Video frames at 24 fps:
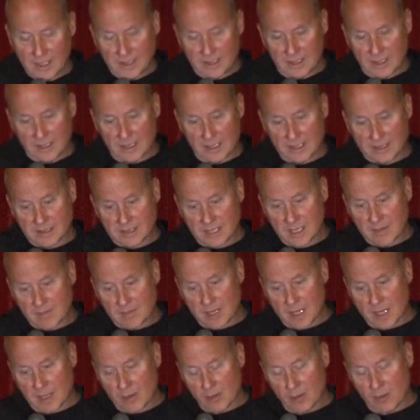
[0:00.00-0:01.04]
that this same
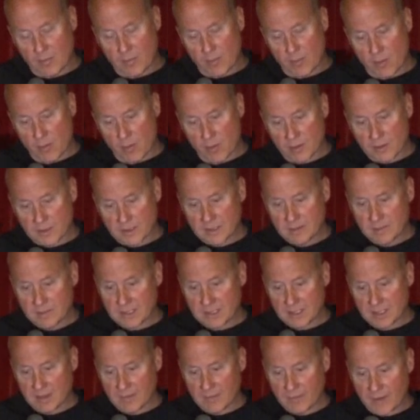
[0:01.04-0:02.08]
God who pours
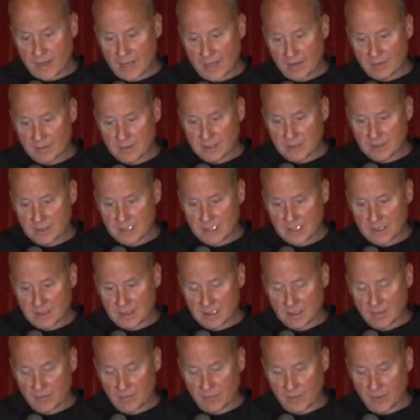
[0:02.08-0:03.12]
himself out and takes
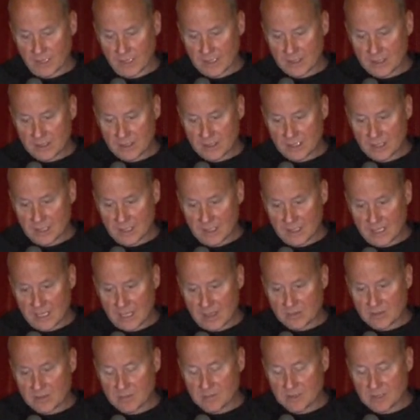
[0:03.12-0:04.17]
on flesh and
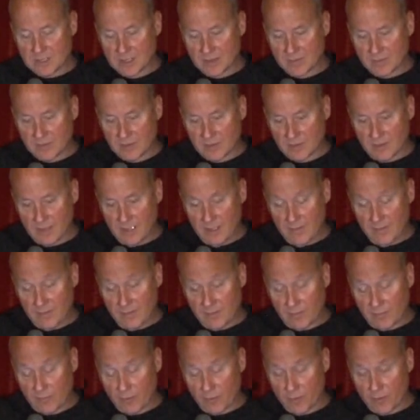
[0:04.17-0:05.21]
allows himself to even
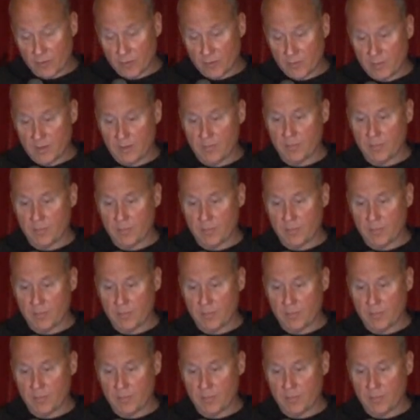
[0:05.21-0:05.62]
further be